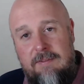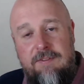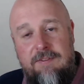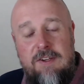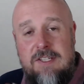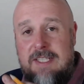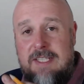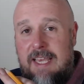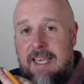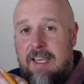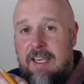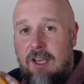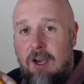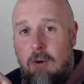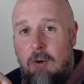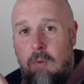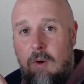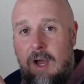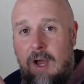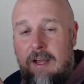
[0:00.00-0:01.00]
see
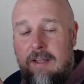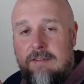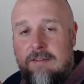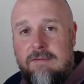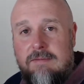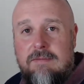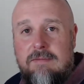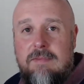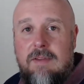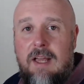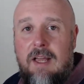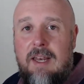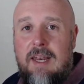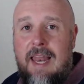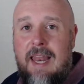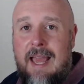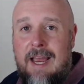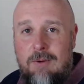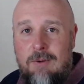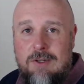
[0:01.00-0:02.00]
a
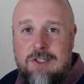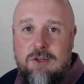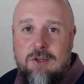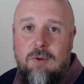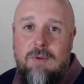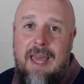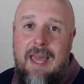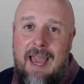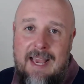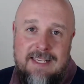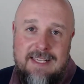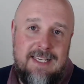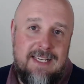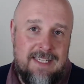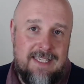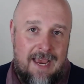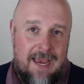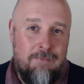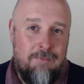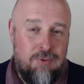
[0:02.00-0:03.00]
language school that has
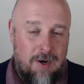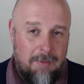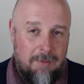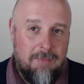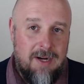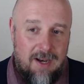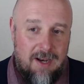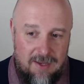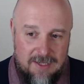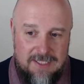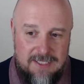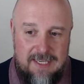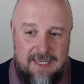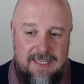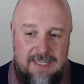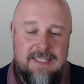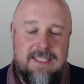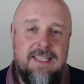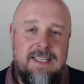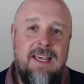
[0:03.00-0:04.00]
exam prep
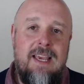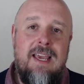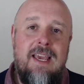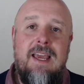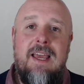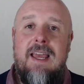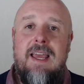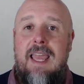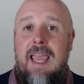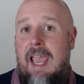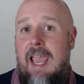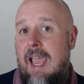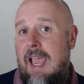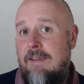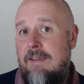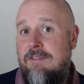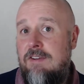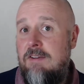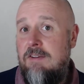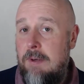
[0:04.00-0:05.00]
classes,
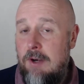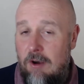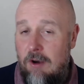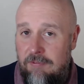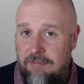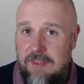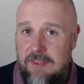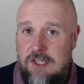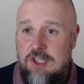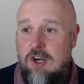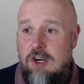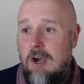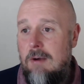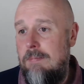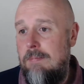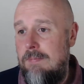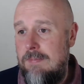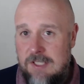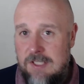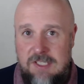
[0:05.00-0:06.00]
if you've been offered the job,
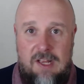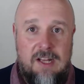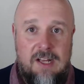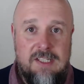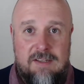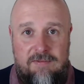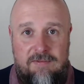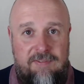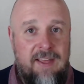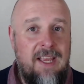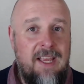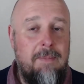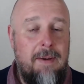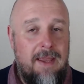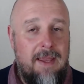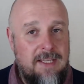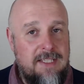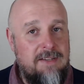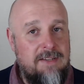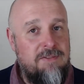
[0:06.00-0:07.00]
start to think about
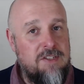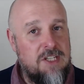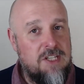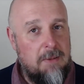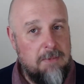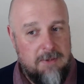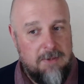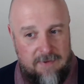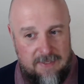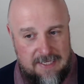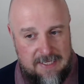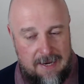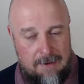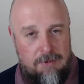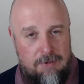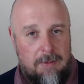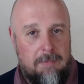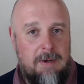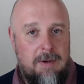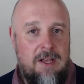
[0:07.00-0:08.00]
the different types of exam
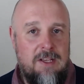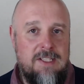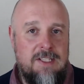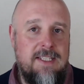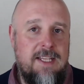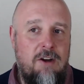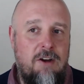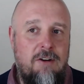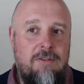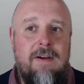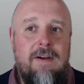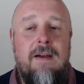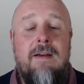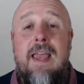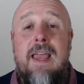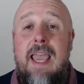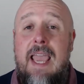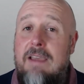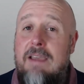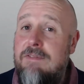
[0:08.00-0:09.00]
prep classes they offer.
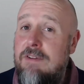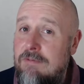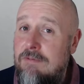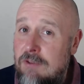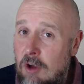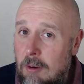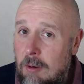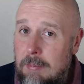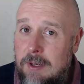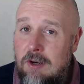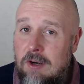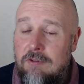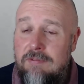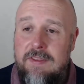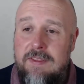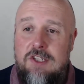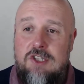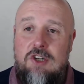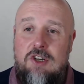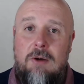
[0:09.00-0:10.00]
If you've not been offered
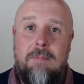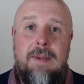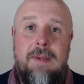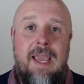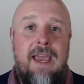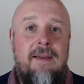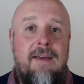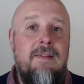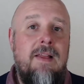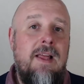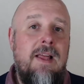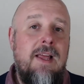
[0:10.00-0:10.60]
the job yet,